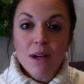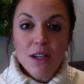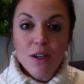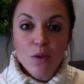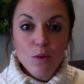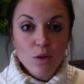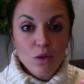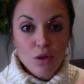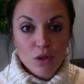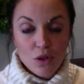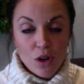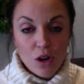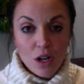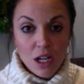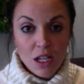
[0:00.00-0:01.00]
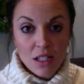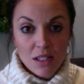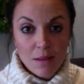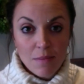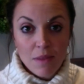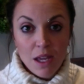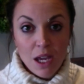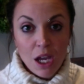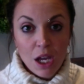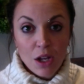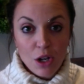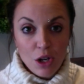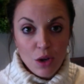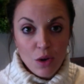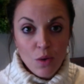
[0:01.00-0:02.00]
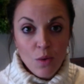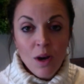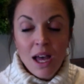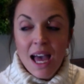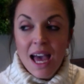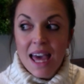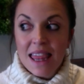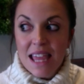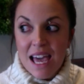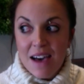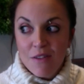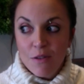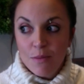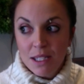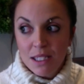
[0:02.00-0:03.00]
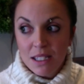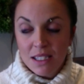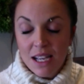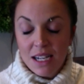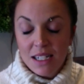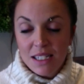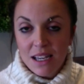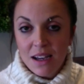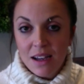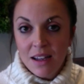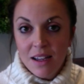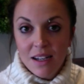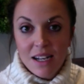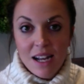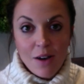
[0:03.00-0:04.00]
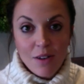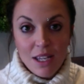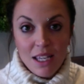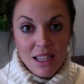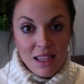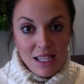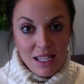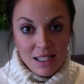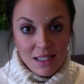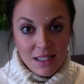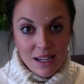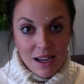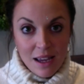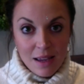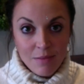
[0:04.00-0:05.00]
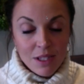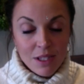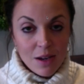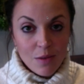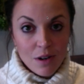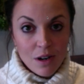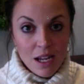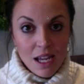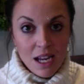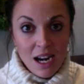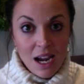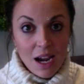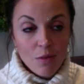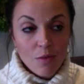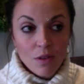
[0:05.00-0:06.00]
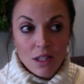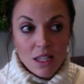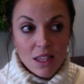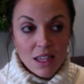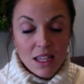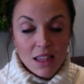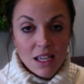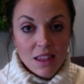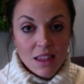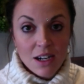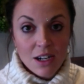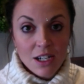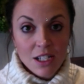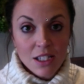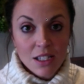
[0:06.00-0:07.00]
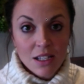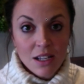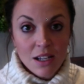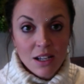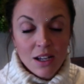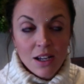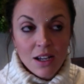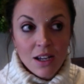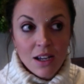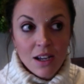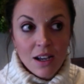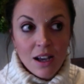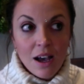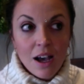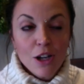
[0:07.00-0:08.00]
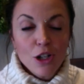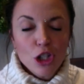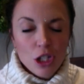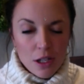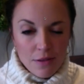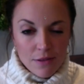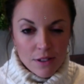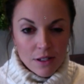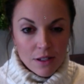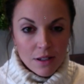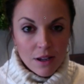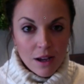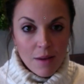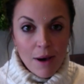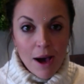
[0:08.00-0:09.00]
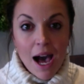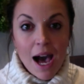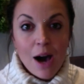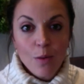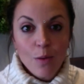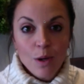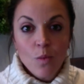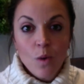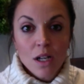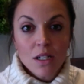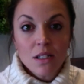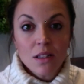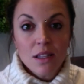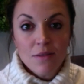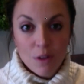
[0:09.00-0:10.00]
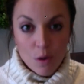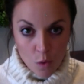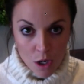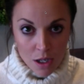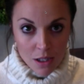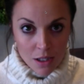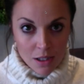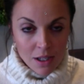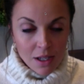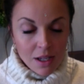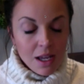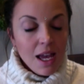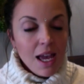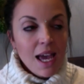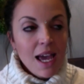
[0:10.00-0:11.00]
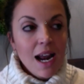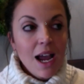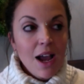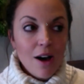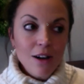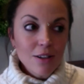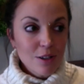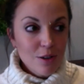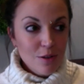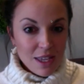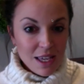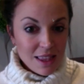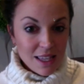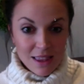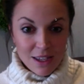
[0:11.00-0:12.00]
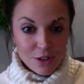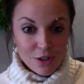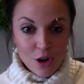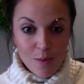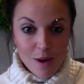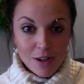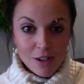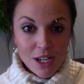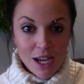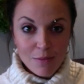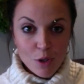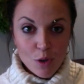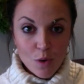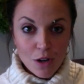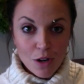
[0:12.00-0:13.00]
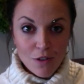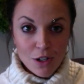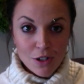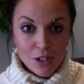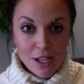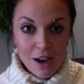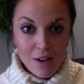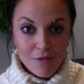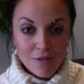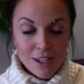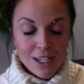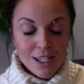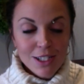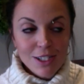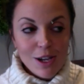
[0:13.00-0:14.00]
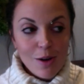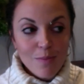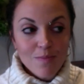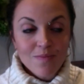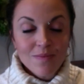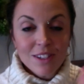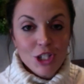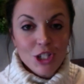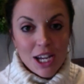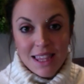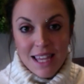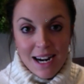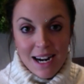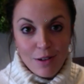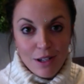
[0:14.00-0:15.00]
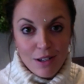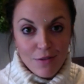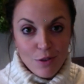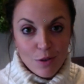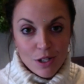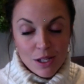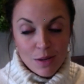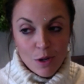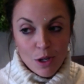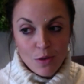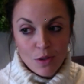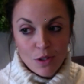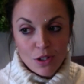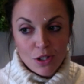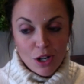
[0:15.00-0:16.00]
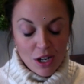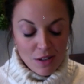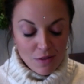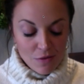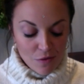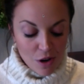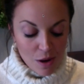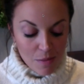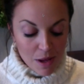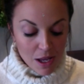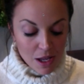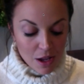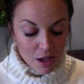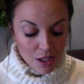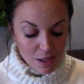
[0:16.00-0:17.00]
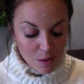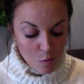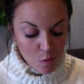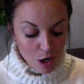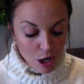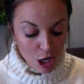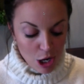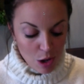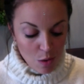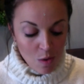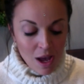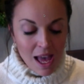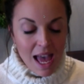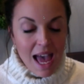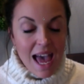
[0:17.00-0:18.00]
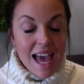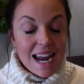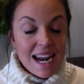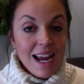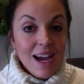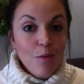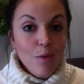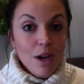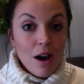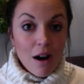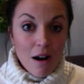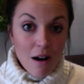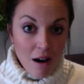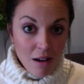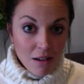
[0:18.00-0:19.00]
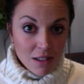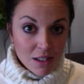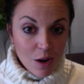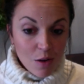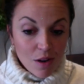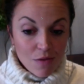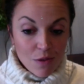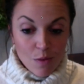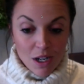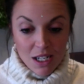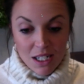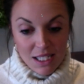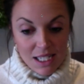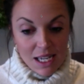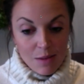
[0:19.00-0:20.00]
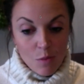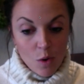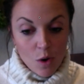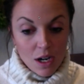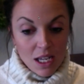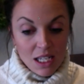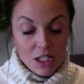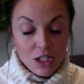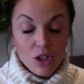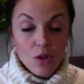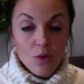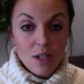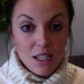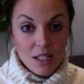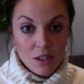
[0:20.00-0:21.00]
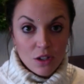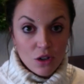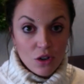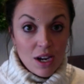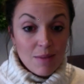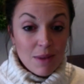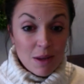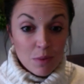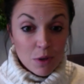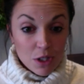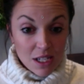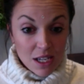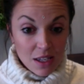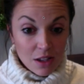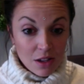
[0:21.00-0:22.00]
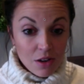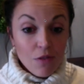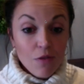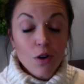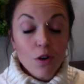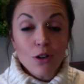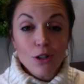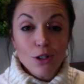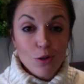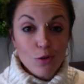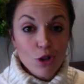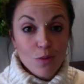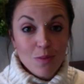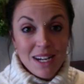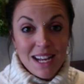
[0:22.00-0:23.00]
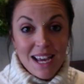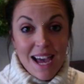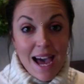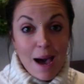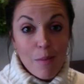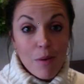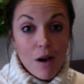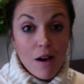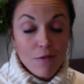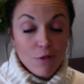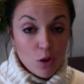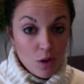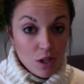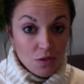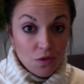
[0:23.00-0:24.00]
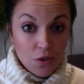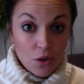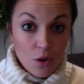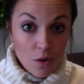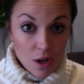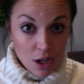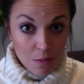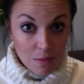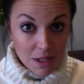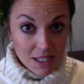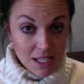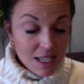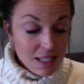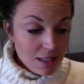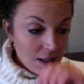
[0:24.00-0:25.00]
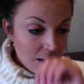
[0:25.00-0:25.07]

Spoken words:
who is starting something new and they have a business idea. Now, in these times that we're in, I really think that there is a shift about how we want to live and work. And I also think that there's no better time to work for yourself. So check that out if you are someone who is starting from somewhere new. And we are also, if you want to dig more into Instagram in particular for your social media app of choice for growing your business,